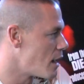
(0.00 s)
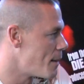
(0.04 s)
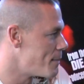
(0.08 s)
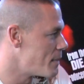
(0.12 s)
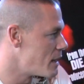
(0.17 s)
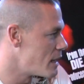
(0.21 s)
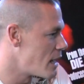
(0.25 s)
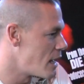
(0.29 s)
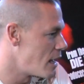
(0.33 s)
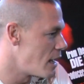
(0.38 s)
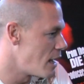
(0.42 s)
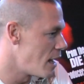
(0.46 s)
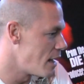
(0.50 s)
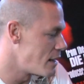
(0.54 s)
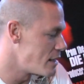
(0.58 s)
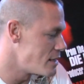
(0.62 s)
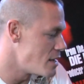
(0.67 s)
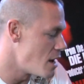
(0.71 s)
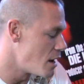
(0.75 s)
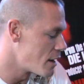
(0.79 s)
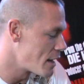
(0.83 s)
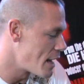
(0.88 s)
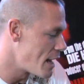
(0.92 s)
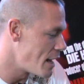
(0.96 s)
I mean, at a
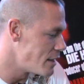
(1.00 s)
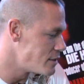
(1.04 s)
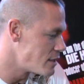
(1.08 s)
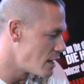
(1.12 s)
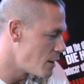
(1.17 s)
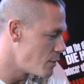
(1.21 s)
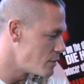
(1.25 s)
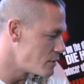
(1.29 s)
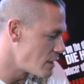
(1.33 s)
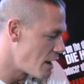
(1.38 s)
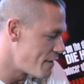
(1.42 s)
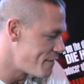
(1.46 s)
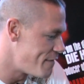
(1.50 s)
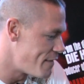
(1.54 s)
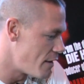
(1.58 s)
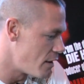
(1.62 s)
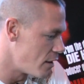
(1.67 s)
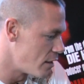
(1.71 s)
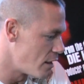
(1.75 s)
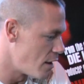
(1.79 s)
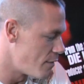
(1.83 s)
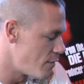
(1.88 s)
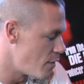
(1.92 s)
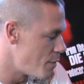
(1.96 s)
young age, I
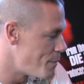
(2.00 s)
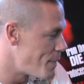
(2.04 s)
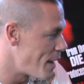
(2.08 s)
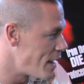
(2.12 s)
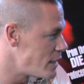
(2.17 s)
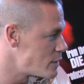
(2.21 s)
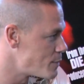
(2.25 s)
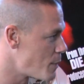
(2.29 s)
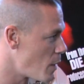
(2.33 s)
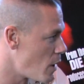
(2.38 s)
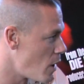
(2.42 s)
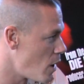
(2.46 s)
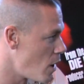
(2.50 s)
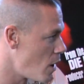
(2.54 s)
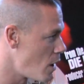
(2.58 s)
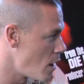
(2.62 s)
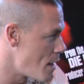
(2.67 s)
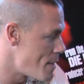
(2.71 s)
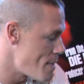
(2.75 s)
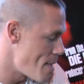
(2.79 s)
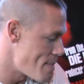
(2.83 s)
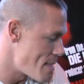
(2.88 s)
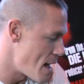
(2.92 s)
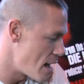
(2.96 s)
fell in love with baseball,
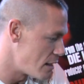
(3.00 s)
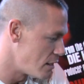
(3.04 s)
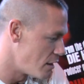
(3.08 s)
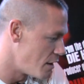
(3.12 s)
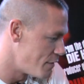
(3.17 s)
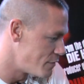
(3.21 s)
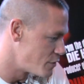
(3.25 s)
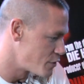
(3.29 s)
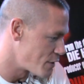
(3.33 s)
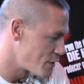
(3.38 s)
and then that love